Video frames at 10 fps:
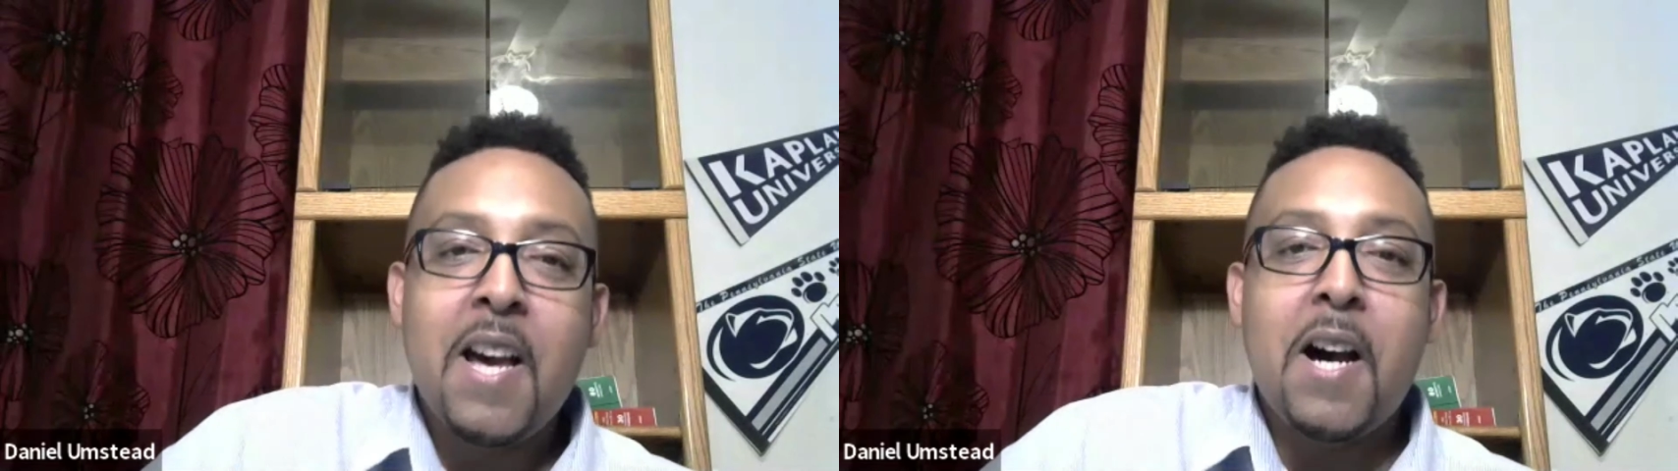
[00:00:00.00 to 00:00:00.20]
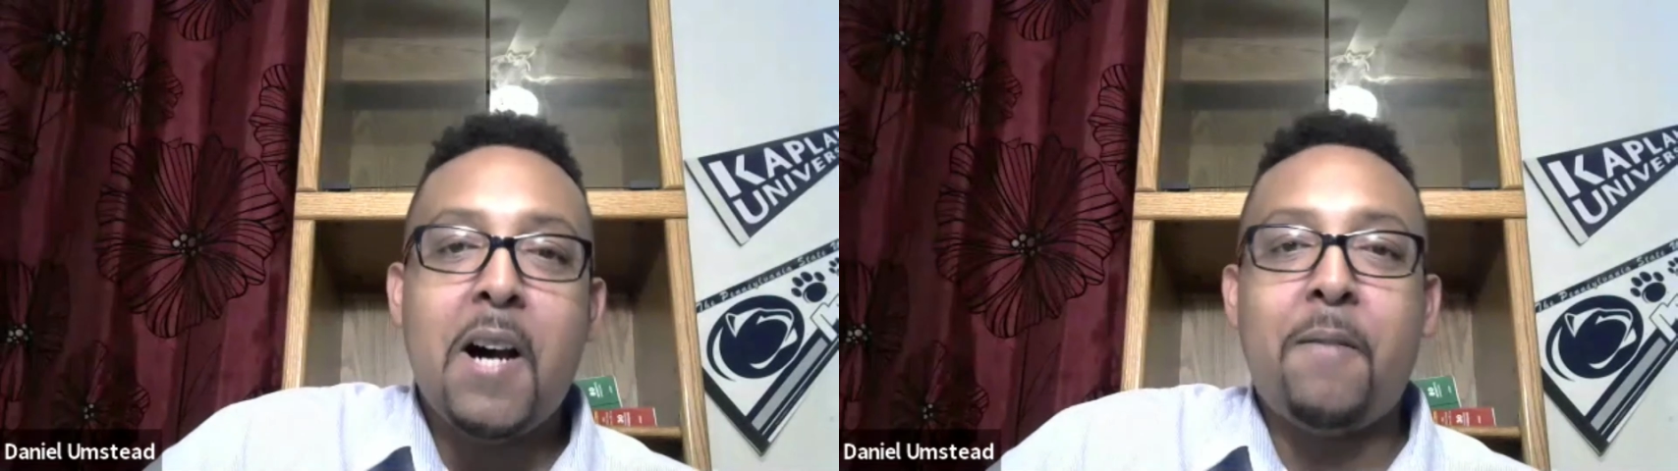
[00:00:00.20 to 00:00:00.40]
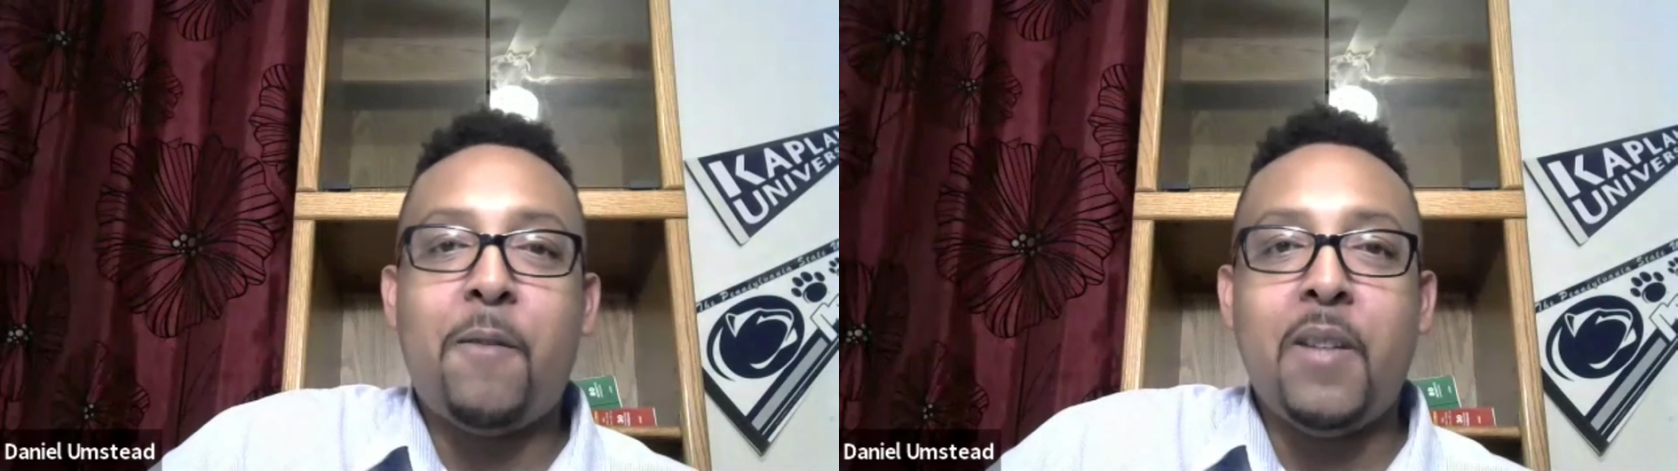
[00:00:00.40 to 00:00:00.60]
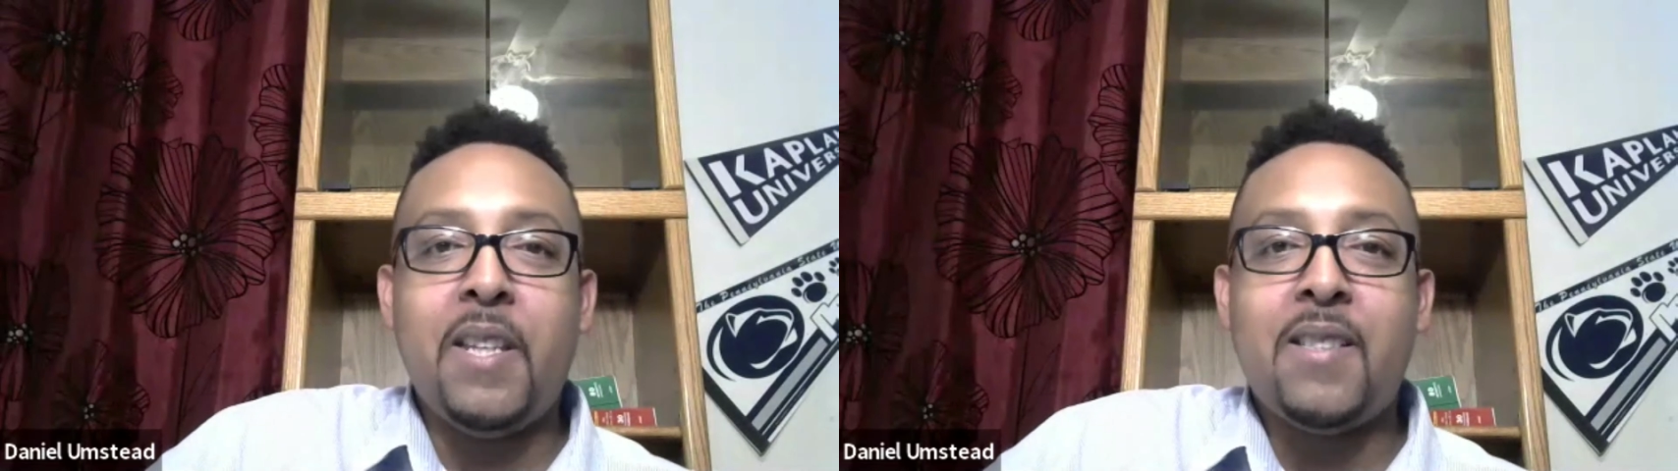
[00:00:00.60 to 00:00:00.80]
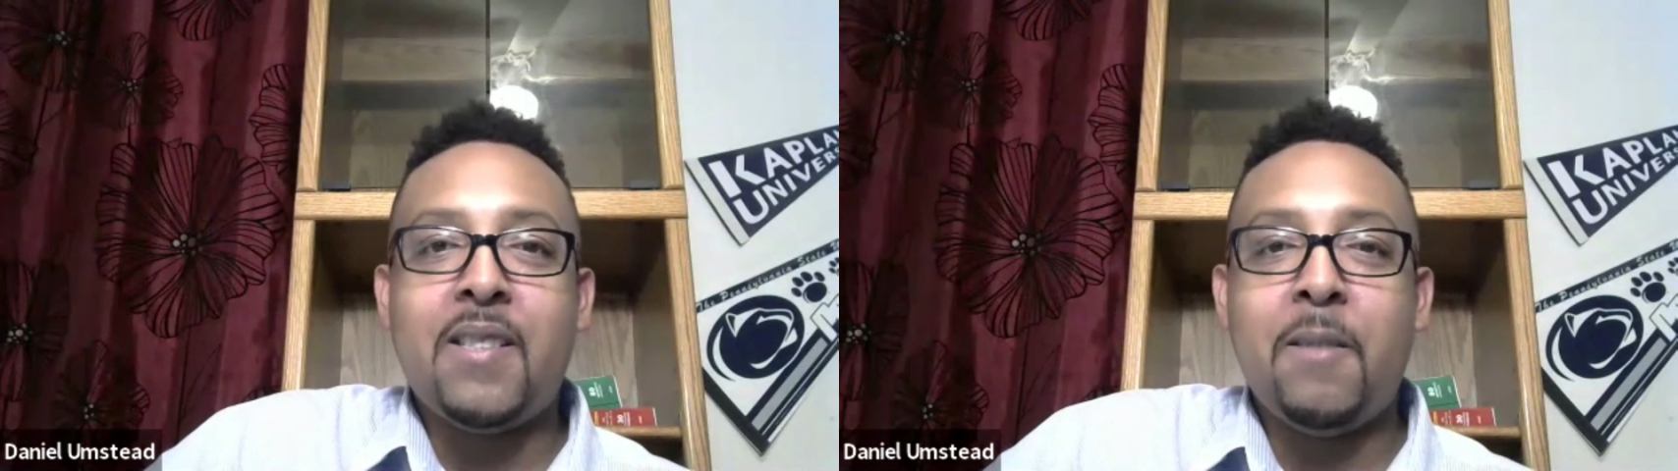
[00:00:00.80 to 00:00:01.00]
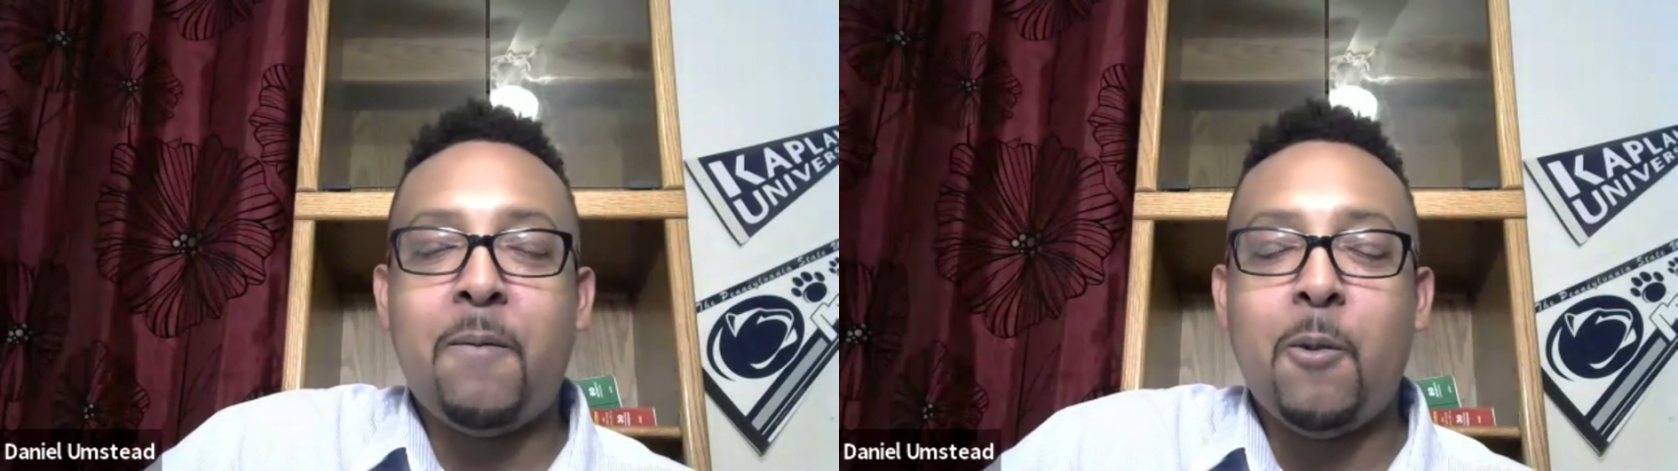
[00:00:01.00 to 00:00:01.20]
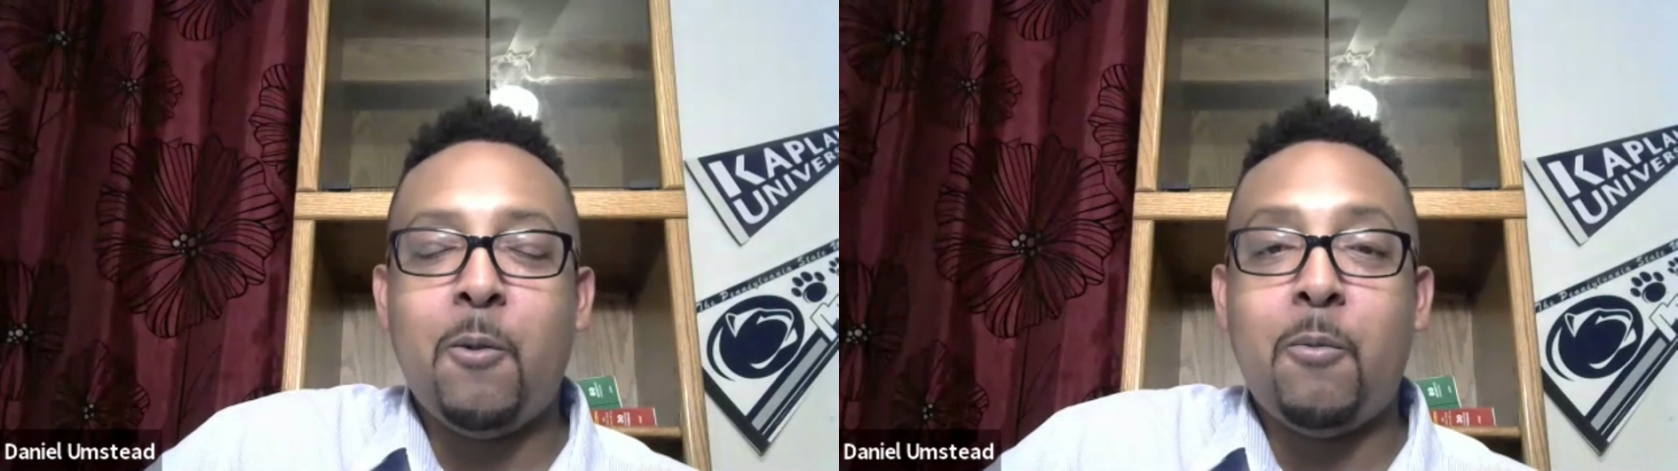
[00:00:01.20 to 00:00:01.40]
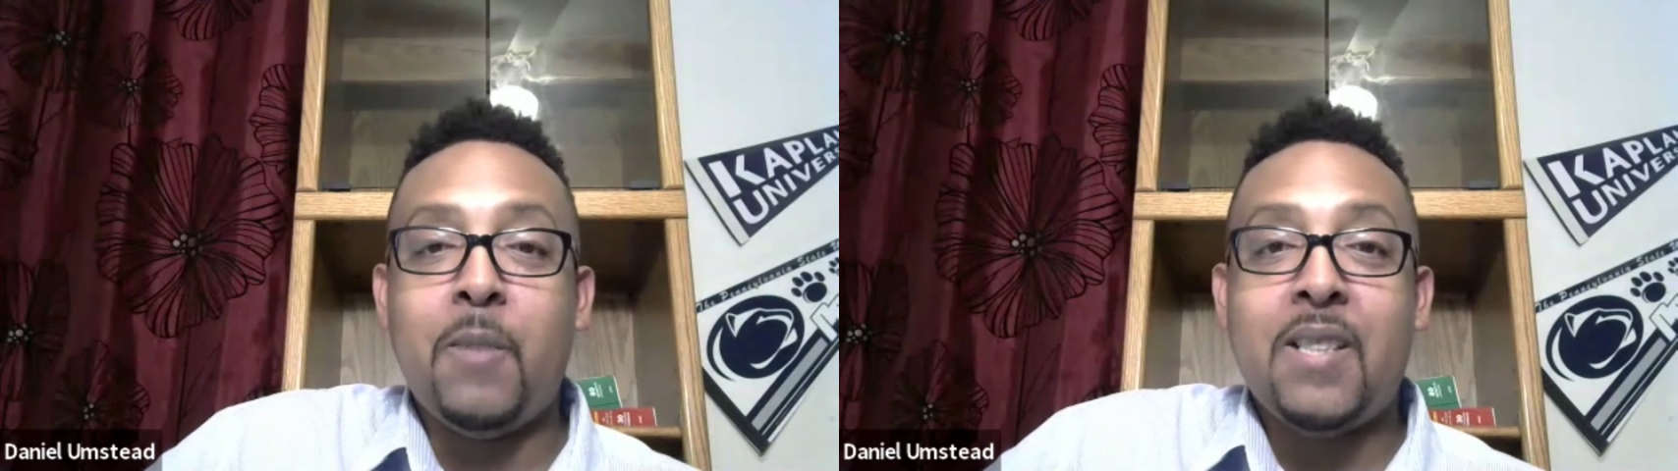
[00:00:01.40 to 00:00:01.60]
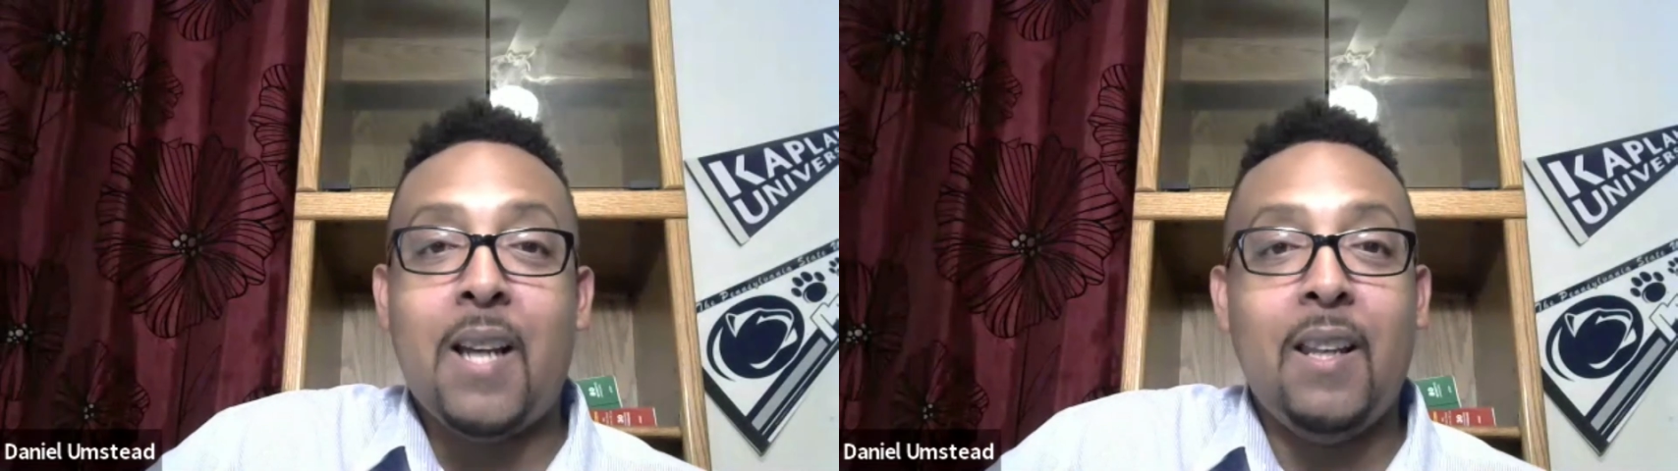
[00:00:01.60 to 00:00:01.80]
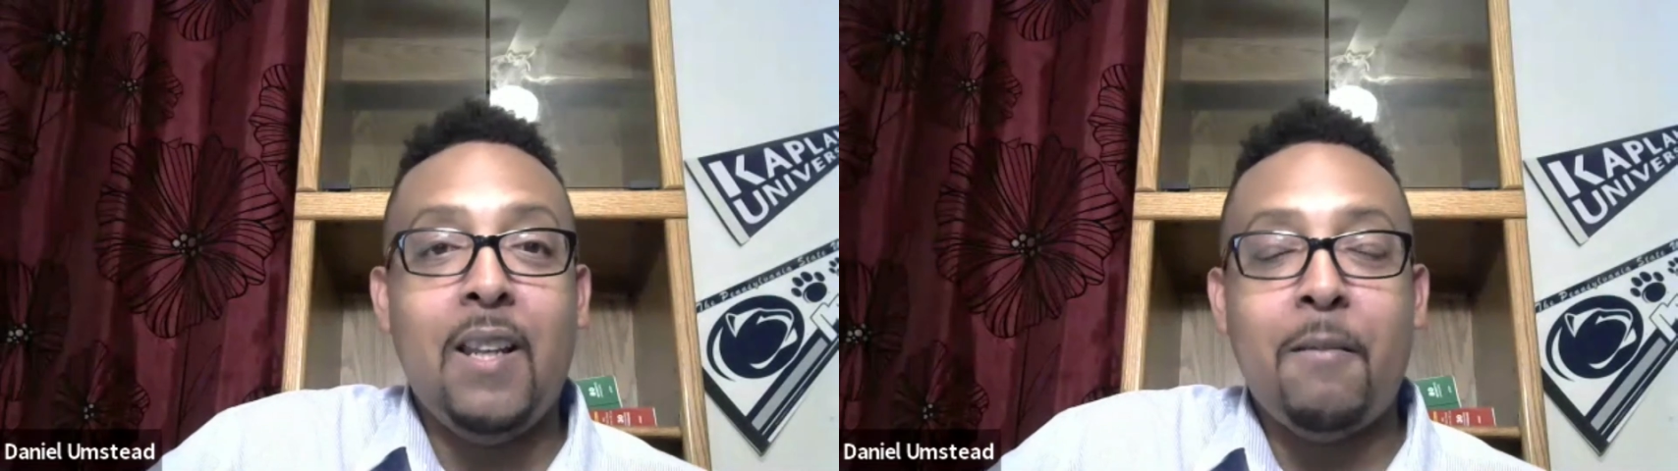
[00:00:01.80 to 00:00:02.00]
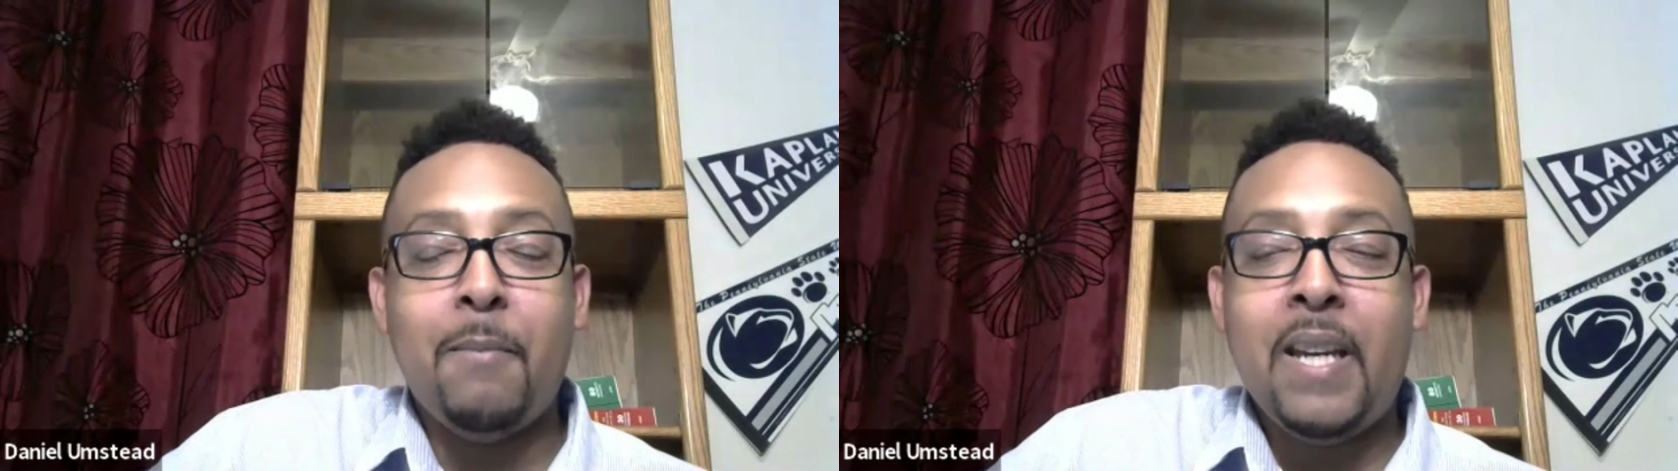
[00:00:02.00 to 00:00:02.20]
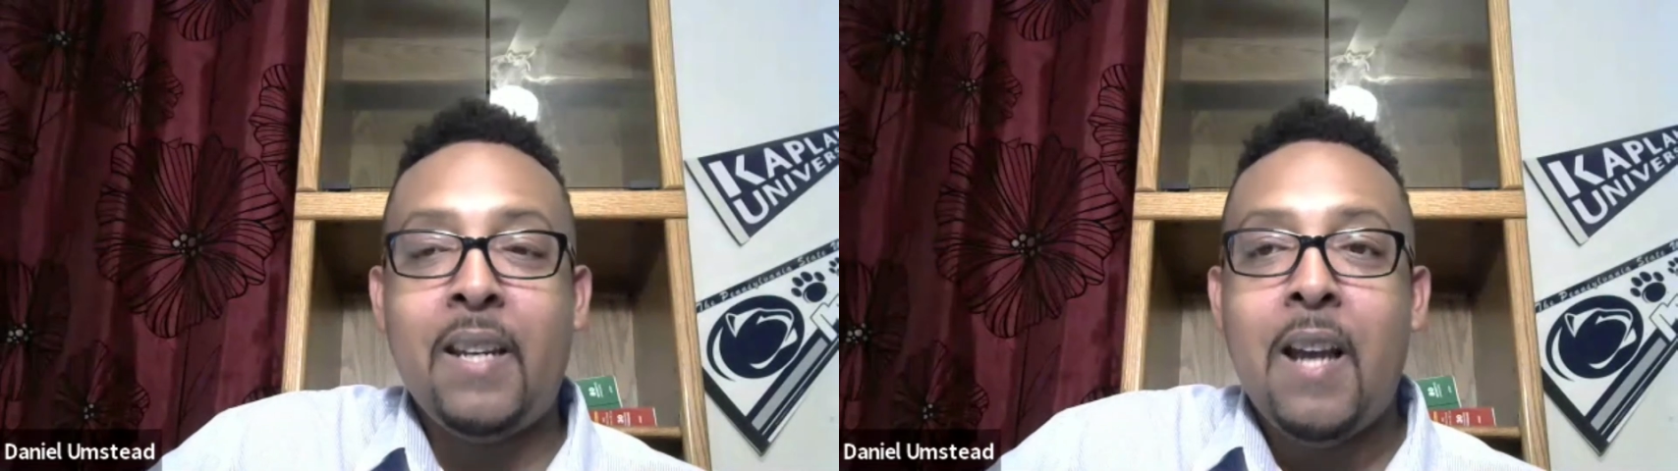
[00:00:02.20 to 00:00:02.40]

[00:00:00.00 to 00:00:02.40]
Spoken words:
for that seafood, which I love eating.